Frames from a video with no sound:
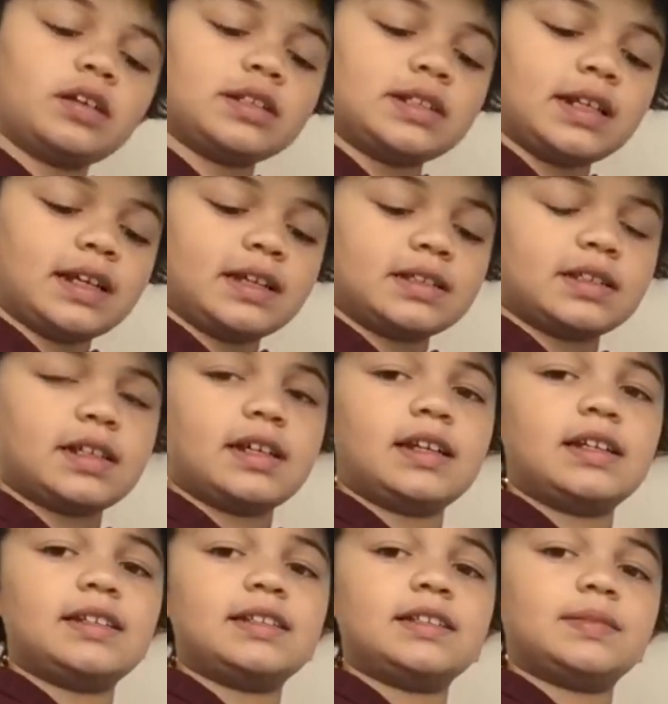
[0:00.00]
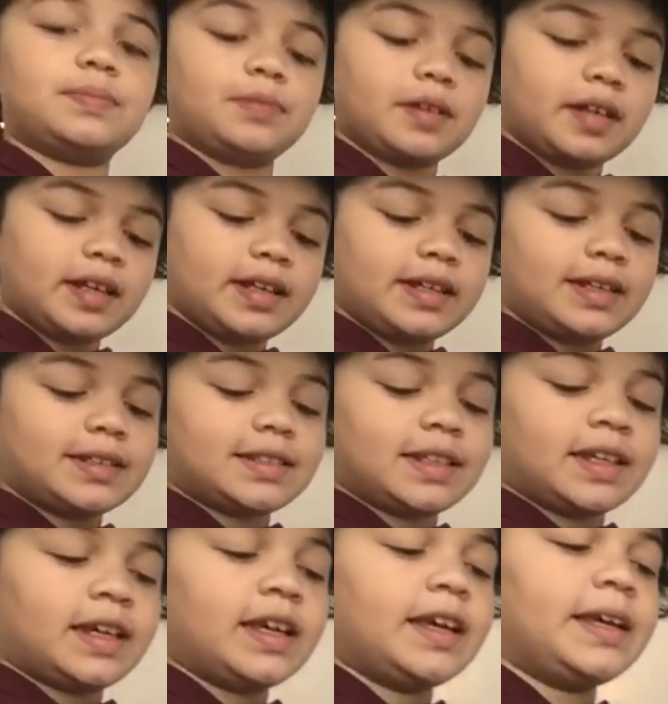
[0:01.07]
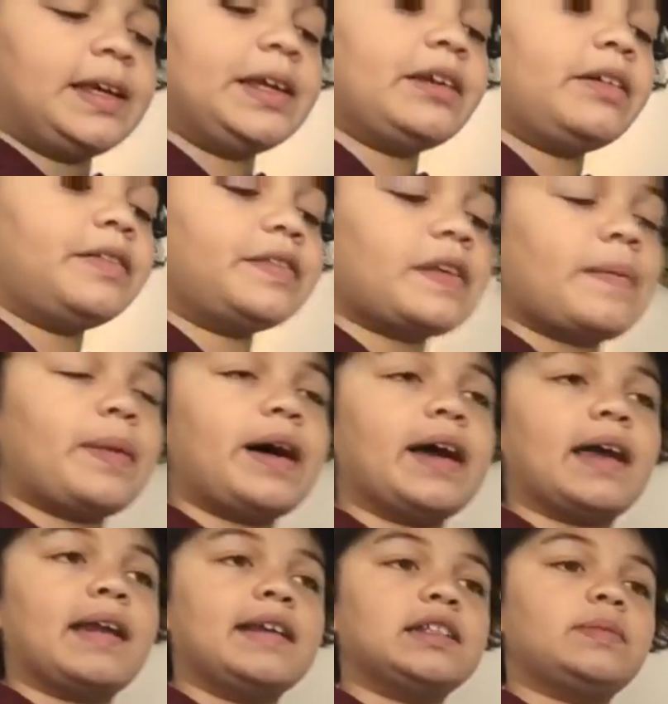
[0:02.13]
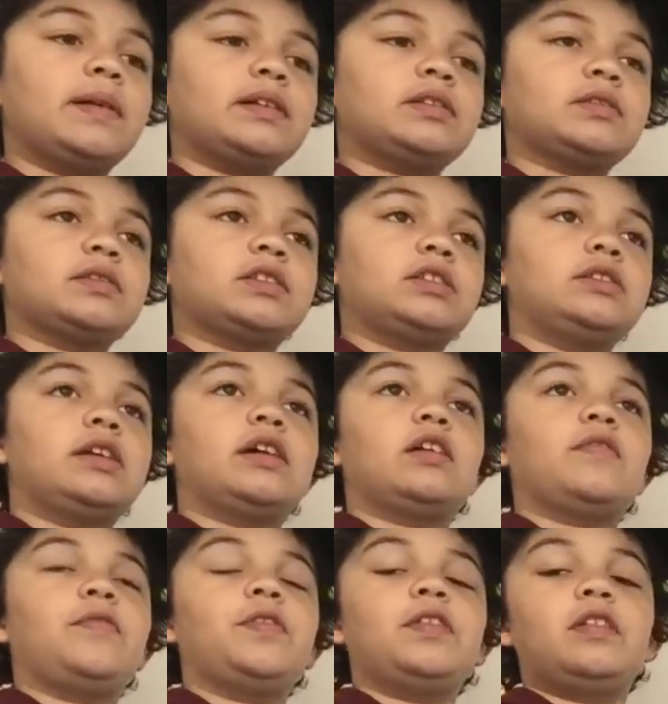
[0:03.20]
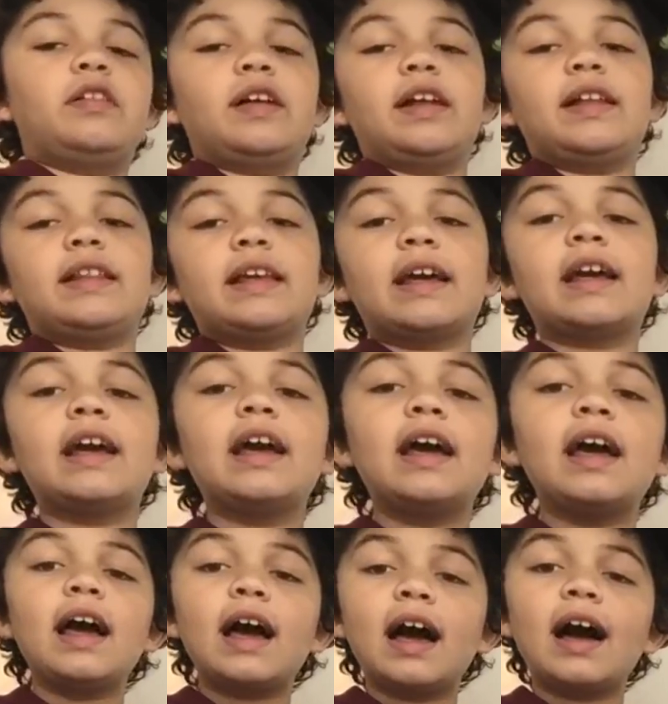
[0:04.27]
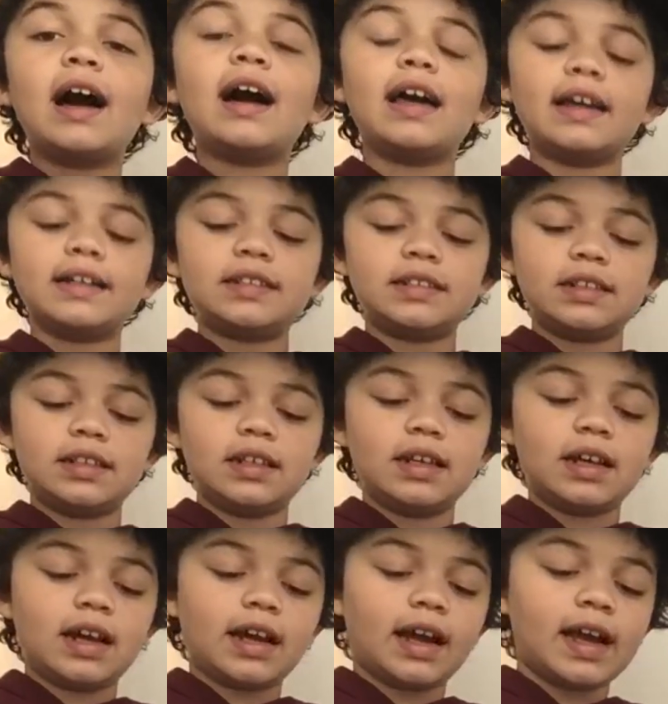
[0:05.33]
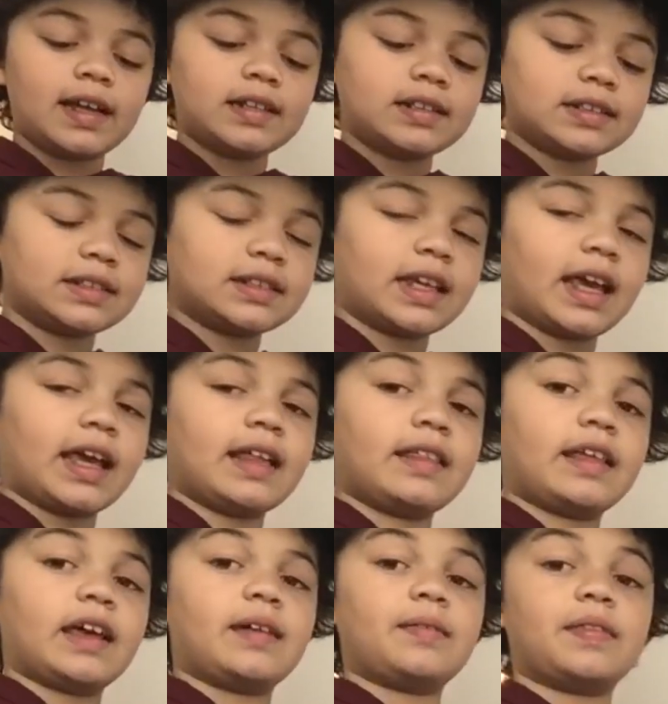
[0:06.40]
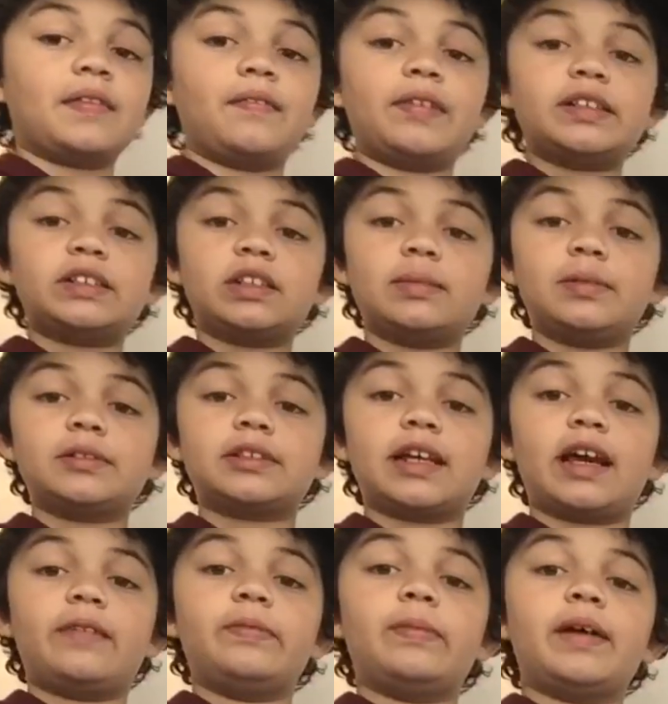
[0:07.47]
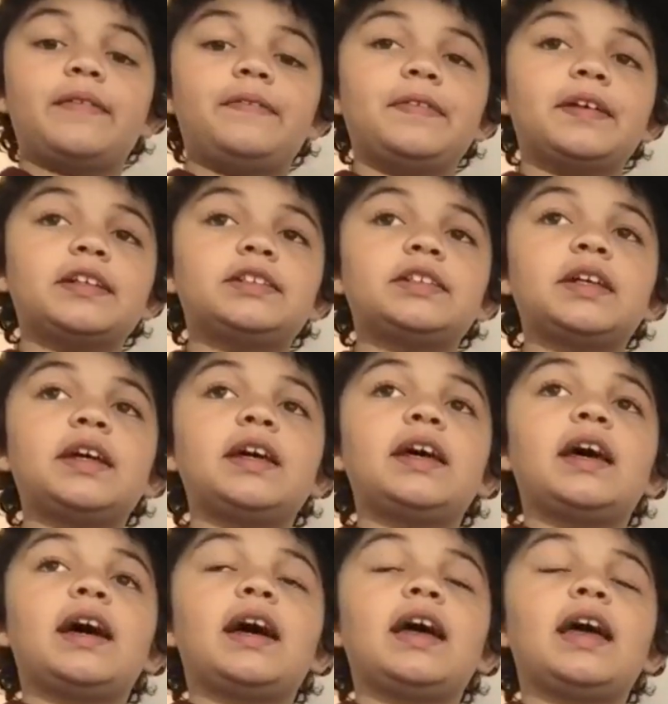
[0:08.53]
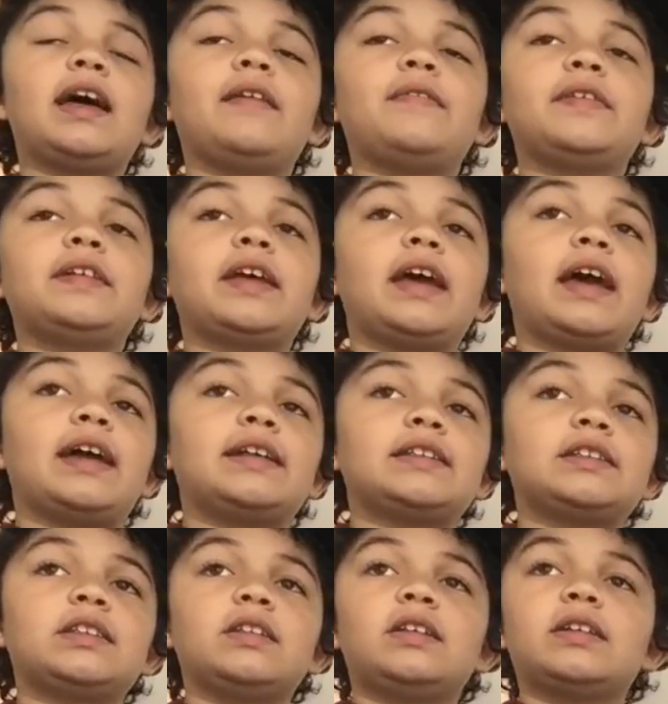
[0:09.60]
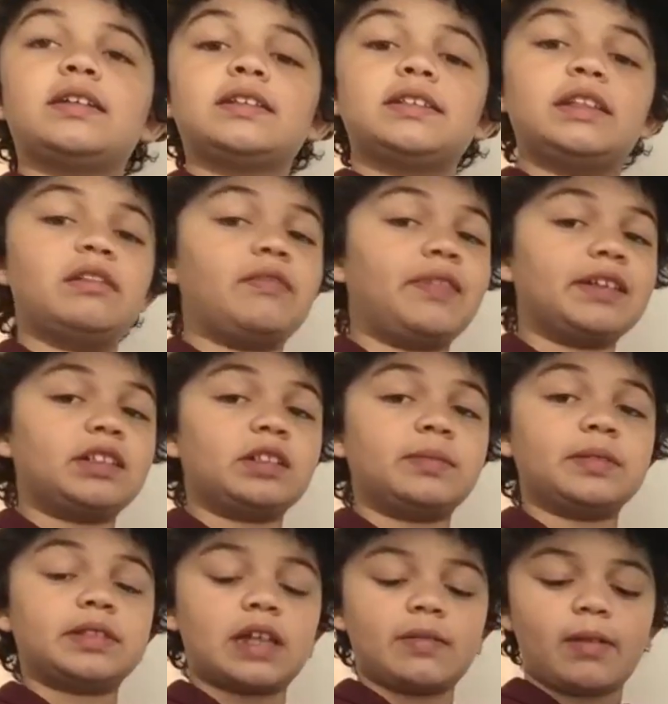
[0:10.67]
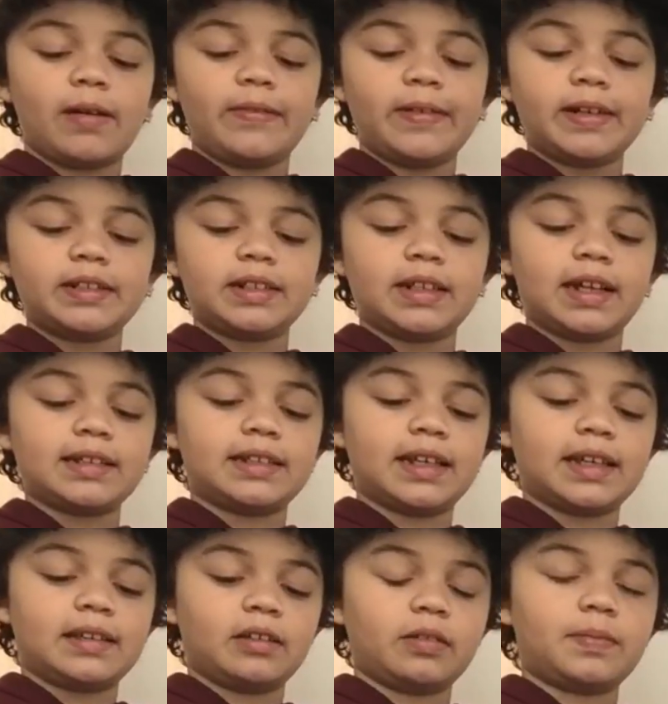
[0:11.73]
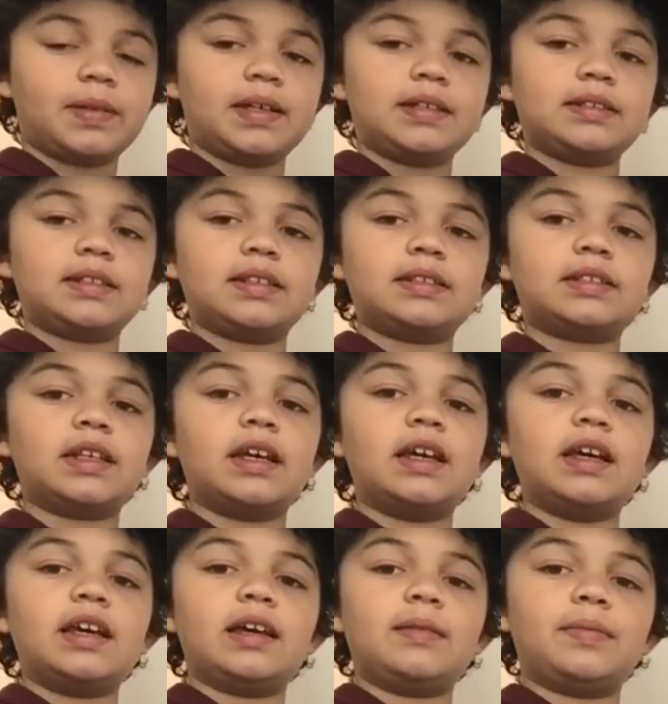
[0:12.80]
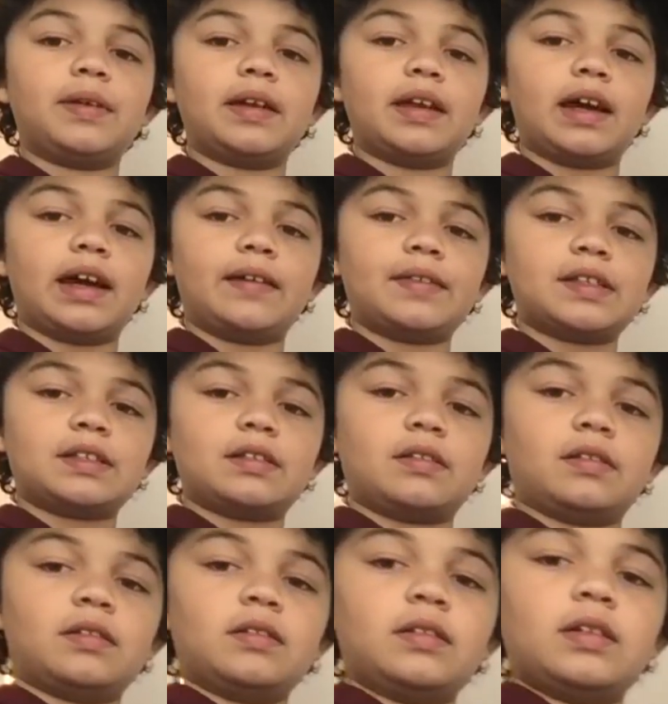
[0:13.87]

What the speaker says: snails, it is pretty easy. You don't have to buy any special snail food or anything. I just get like the vegetables I have in my fridge. Every day I just look and see what vegetables I have in my fridge, and I take little pieces and put it on this little